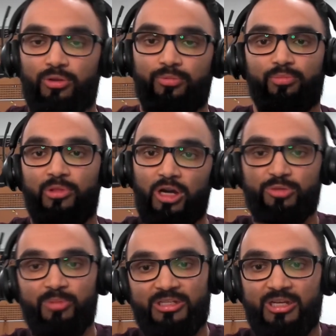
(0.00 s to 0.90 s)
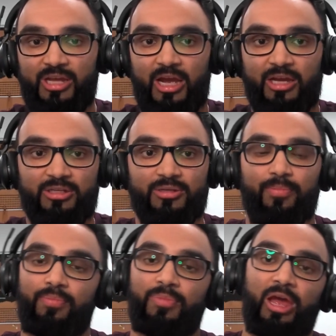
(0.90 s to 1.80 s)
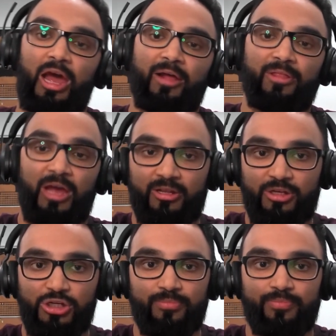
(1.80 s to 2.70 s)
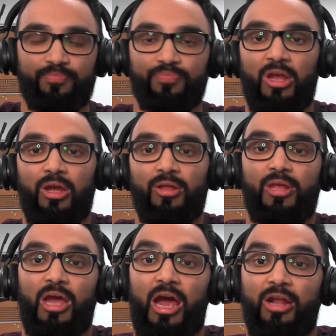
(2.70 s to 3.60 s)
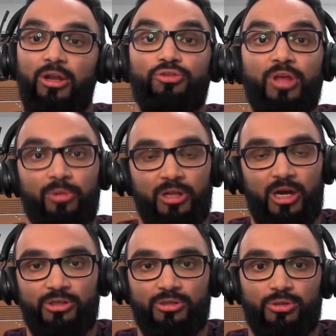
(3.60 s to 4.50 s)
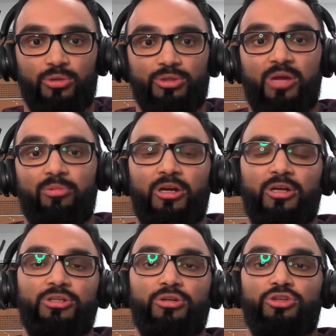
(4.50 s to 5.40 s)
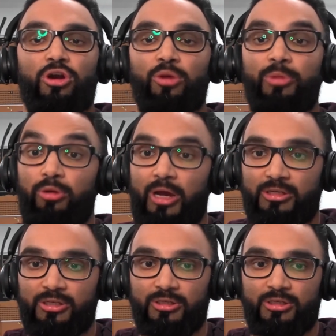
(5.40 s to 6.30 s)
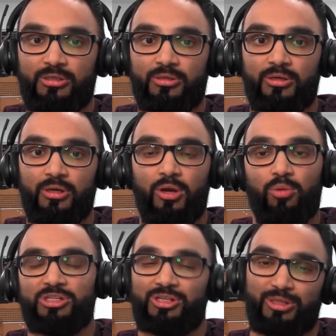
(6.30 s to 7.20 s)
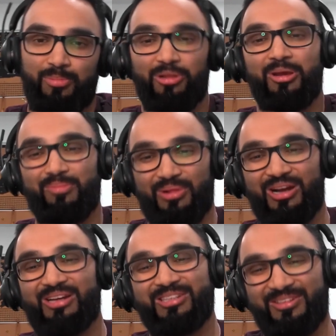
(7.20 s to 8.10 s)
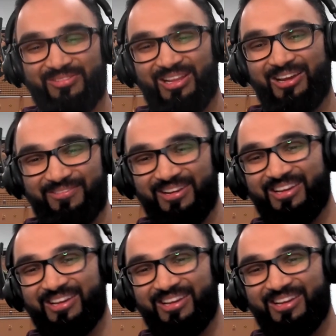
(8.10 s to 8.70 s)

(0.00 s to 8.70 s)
large mixing tanks, they add the antigen, they add stabilizers. So stabilizers are amino acids, which is the building blocks of life, I